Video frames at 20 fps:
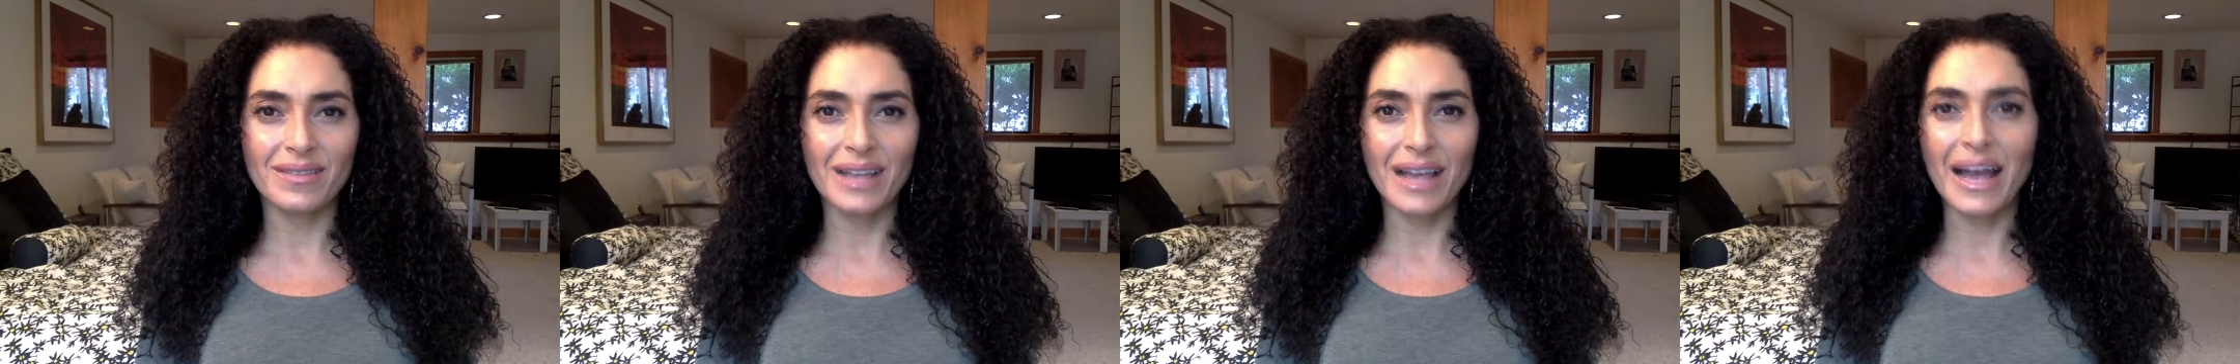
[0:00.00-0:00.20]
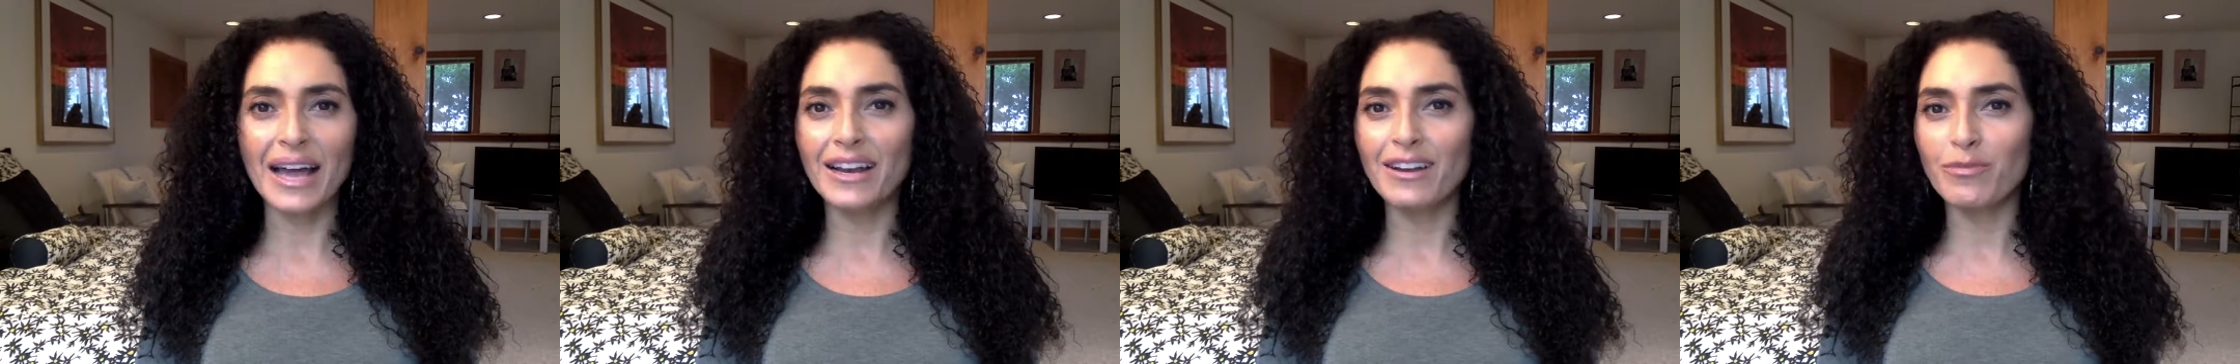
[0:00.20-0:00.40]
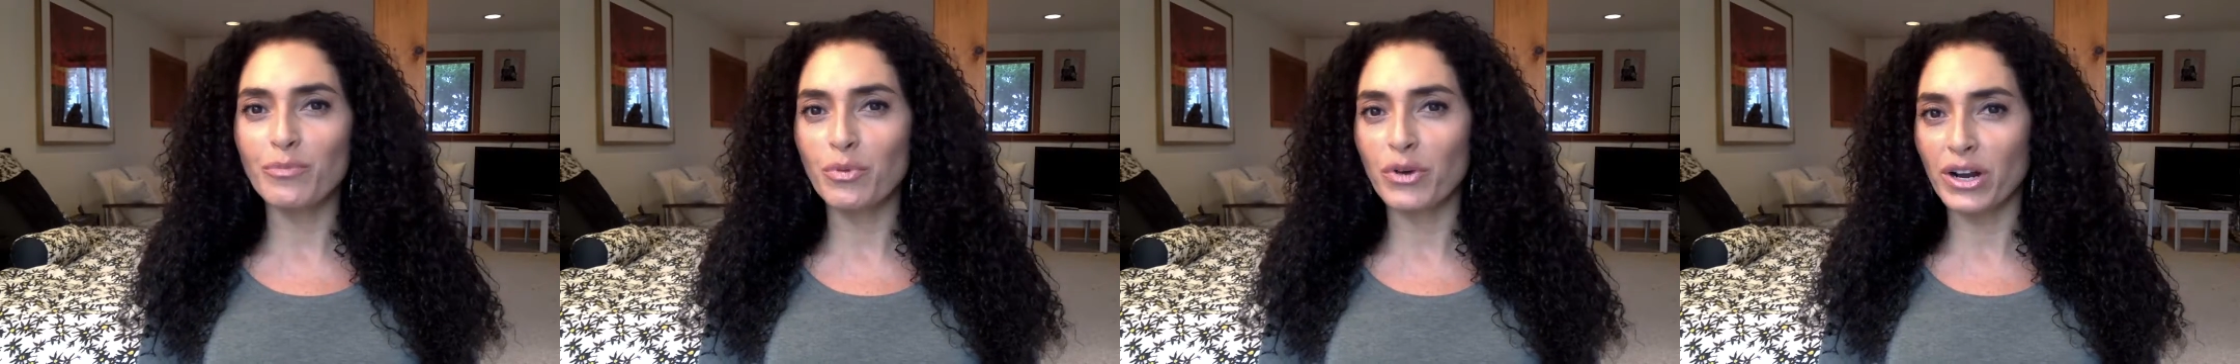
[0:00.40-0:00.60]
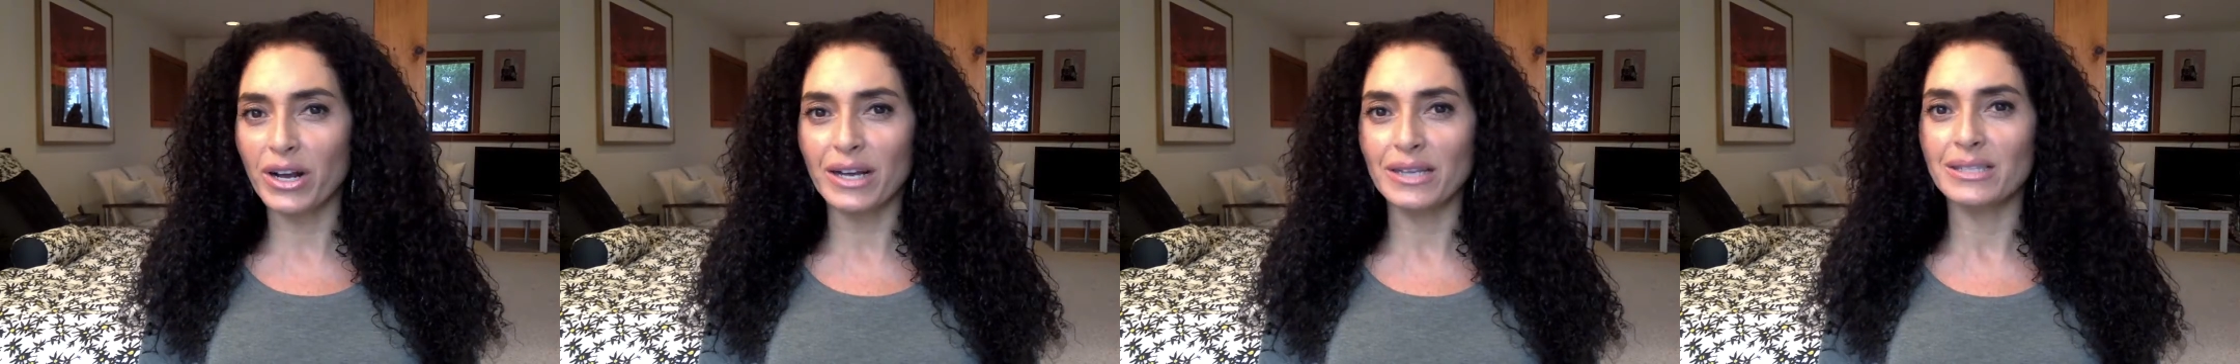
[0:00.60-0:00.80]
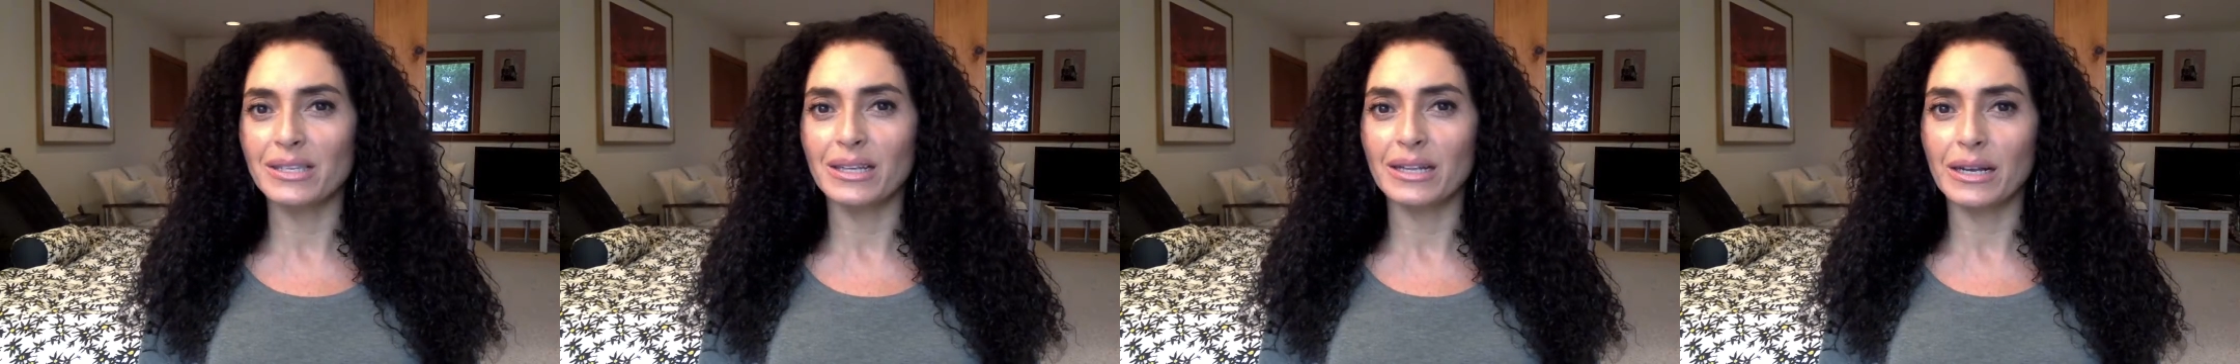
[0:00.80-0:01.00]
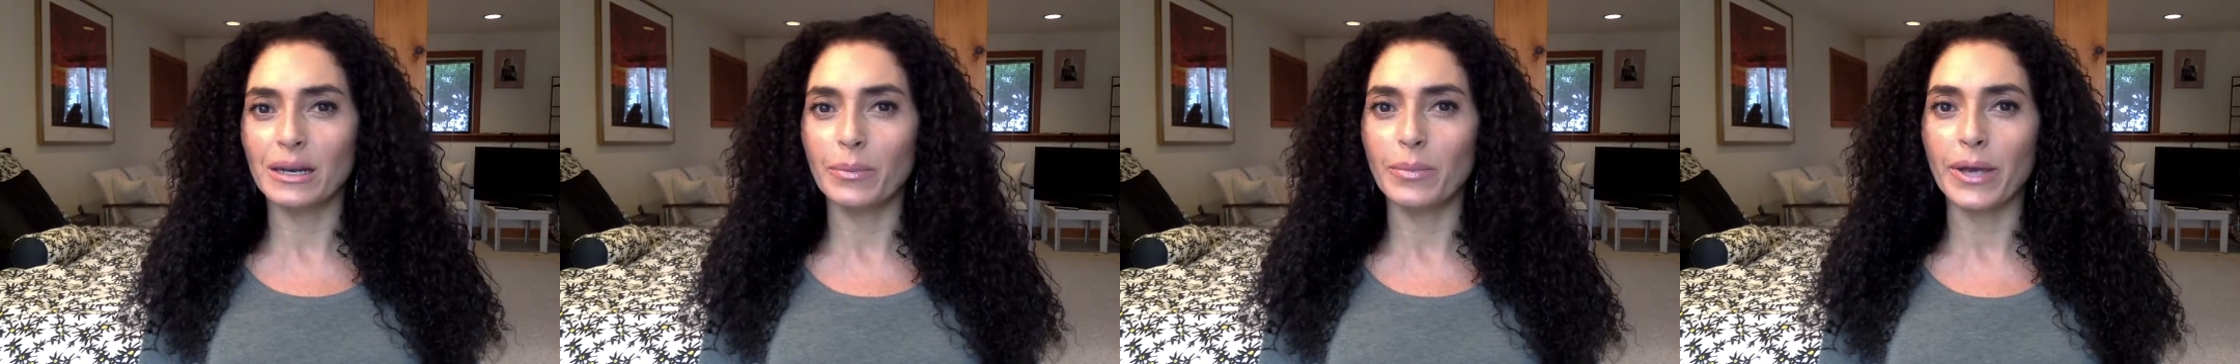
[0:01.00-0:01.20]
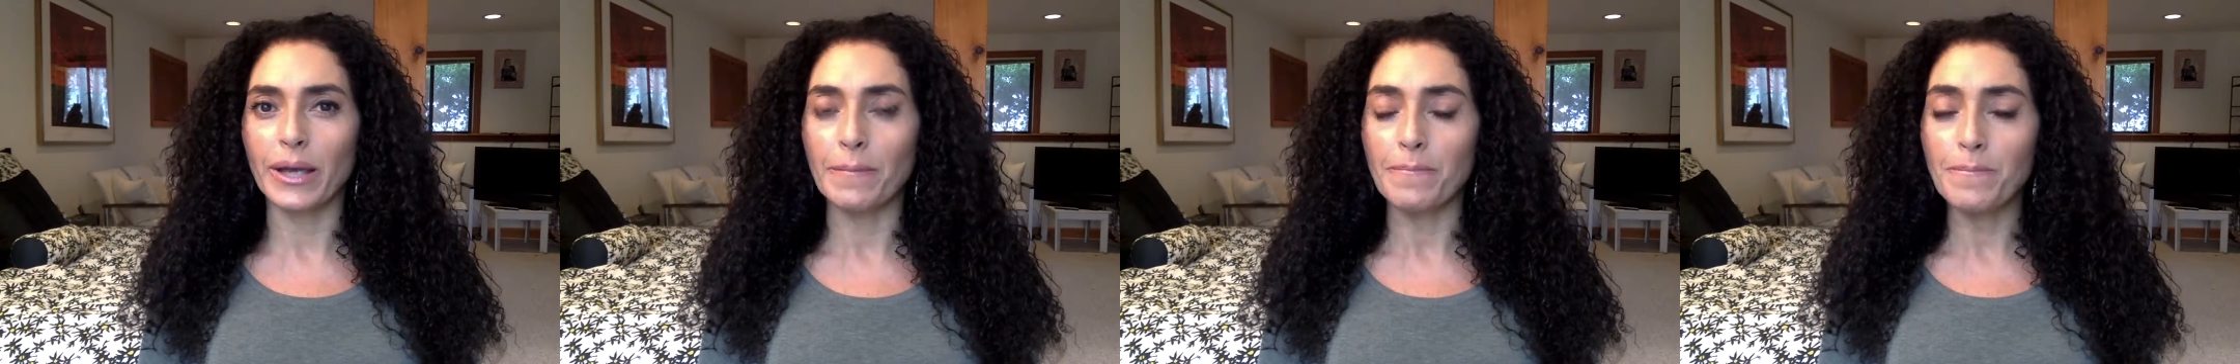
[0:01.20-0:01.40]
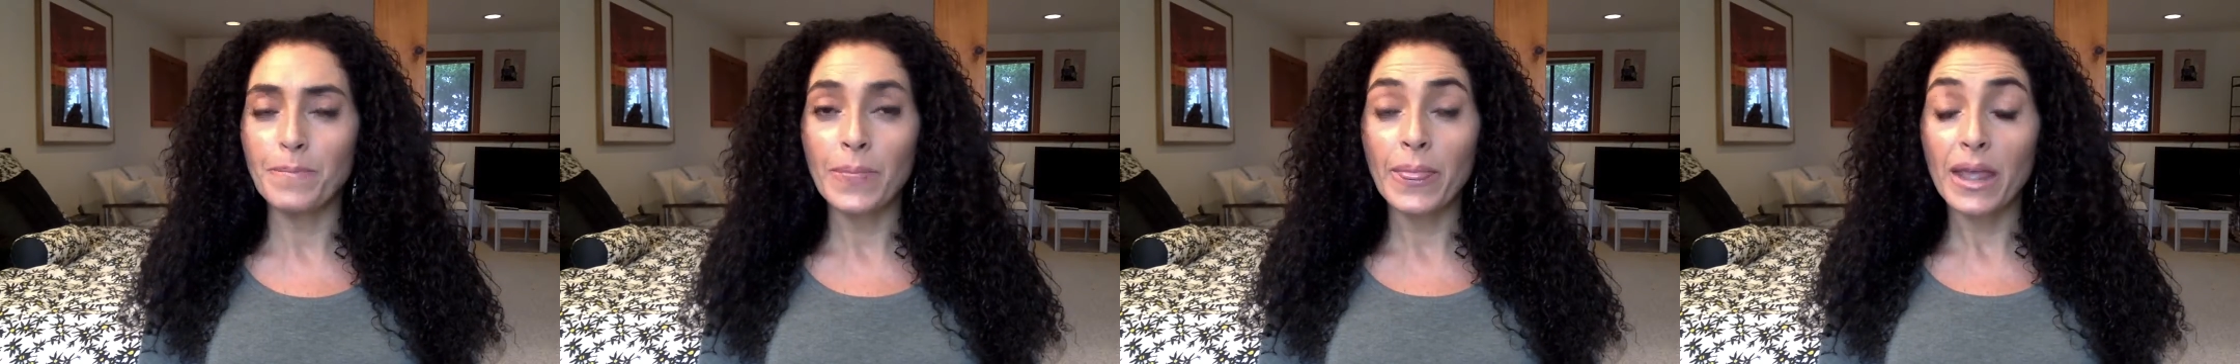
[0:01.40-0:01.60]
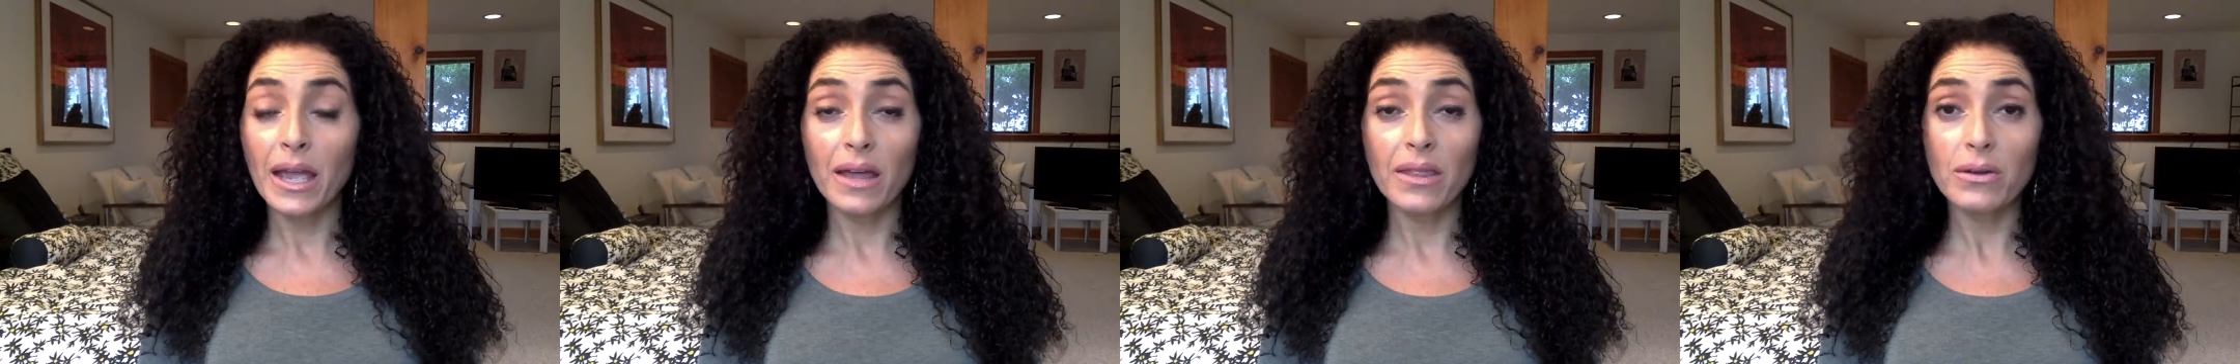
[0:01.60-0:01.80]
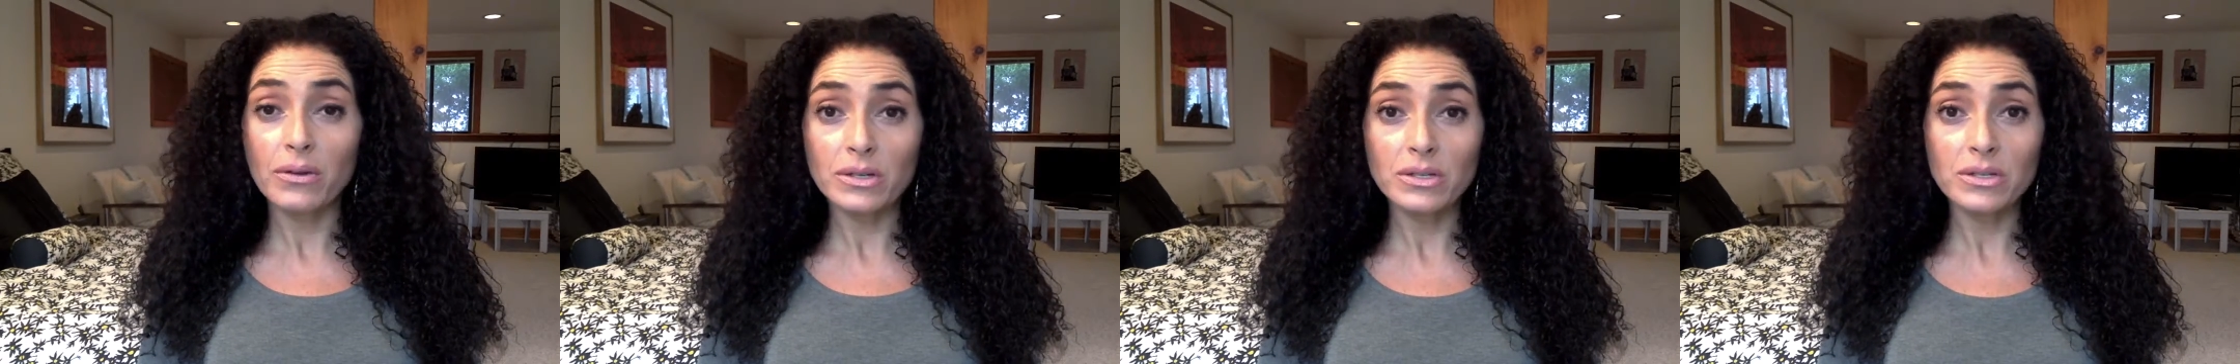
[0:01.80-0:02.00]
kind of prick us a little bit. And there are